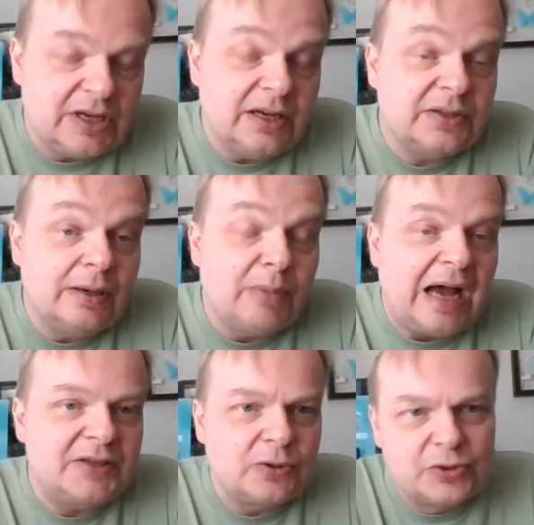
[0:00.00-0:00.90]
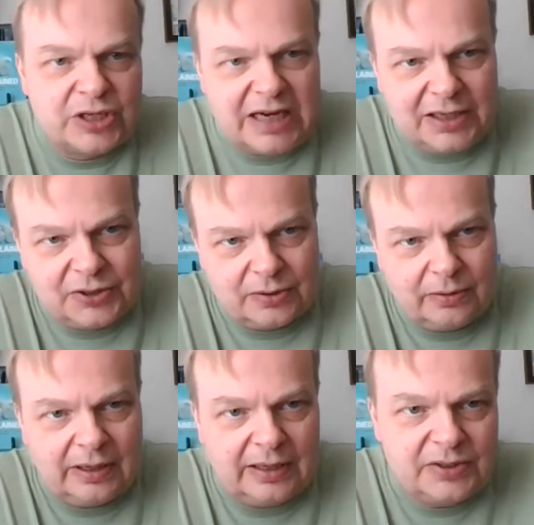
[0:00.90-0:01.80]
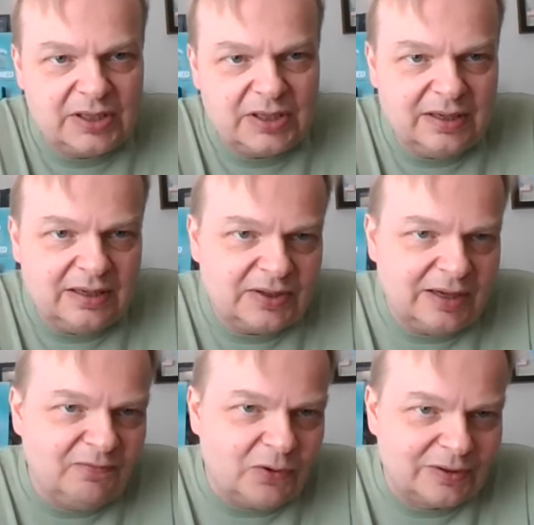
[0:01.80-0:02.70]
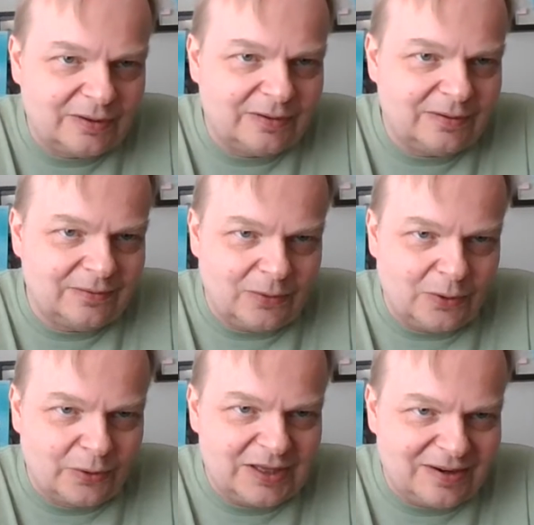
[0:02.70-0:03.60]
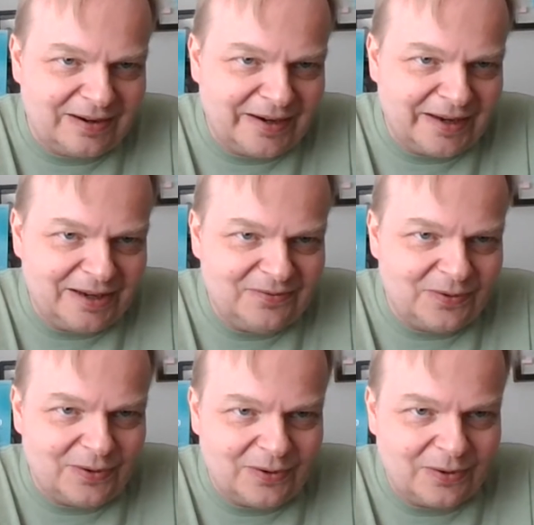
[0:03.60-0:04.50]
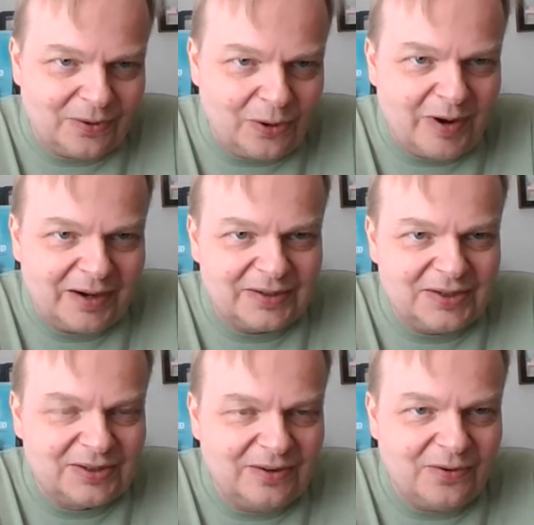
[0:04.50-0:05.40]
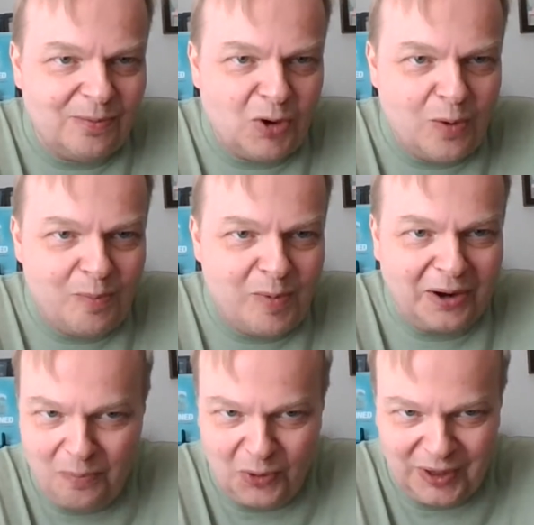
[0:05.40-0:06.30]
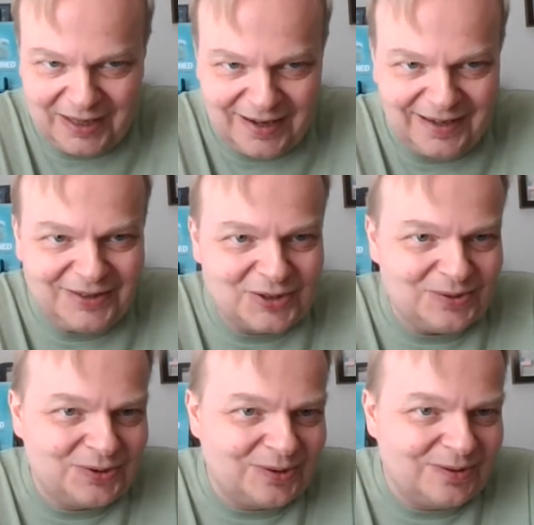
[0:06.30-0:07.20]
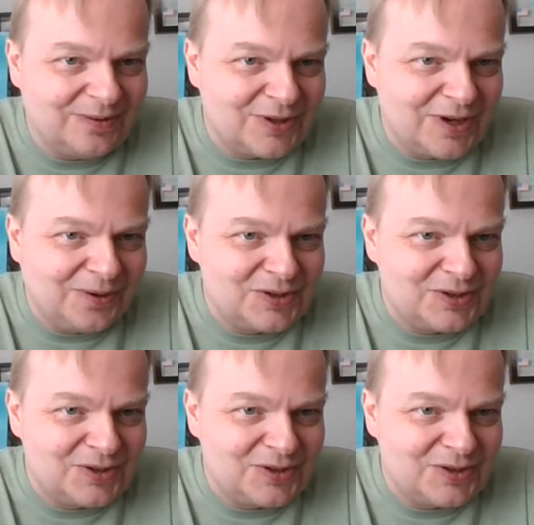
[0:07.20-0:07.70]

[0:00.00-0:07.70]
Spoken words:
GSM Association, and GSM was the original name for Global System for Mobile Communications, the second